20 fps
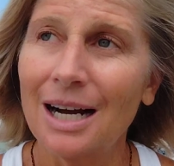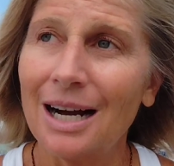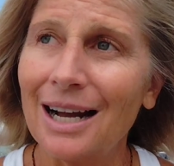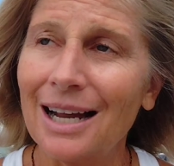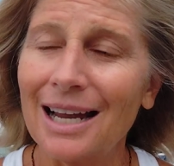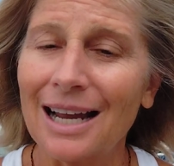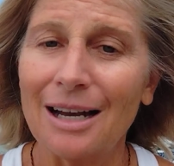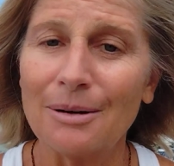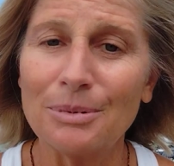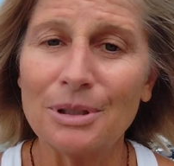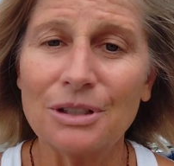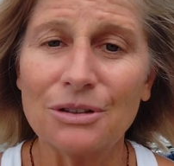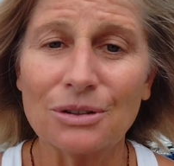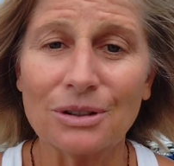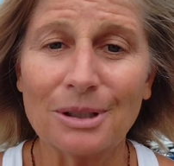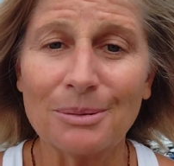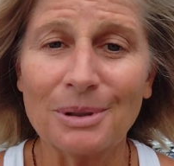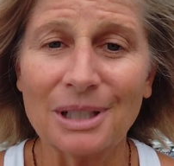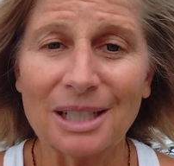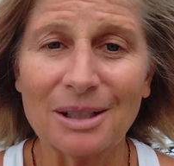I have been
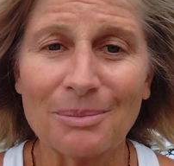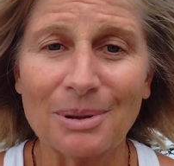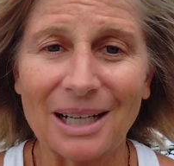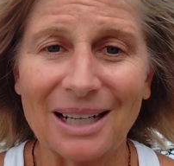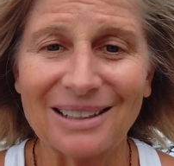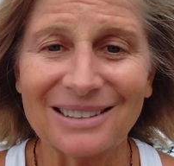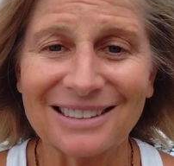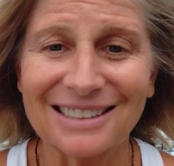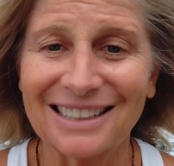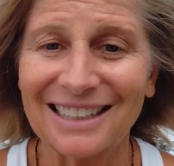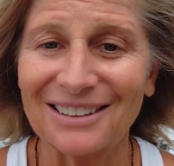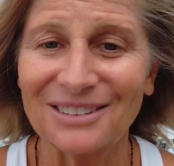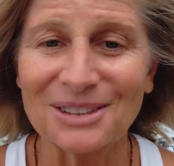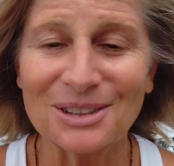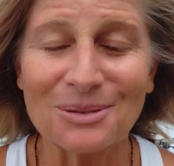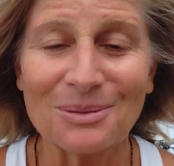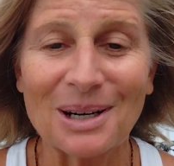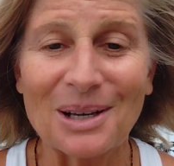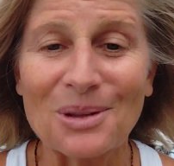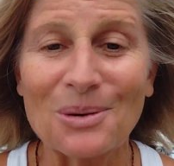dreaming about
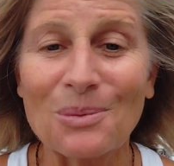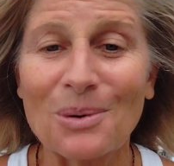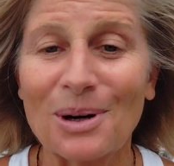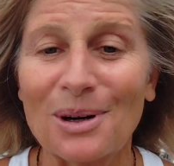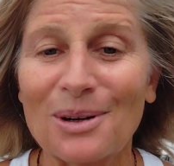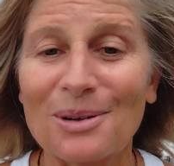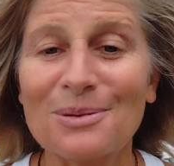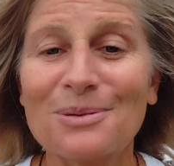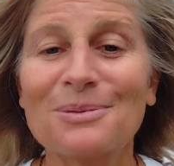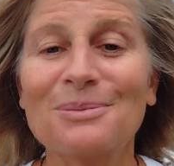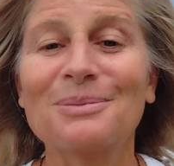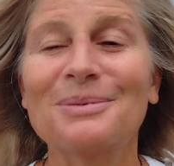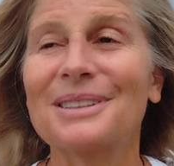sailing around the world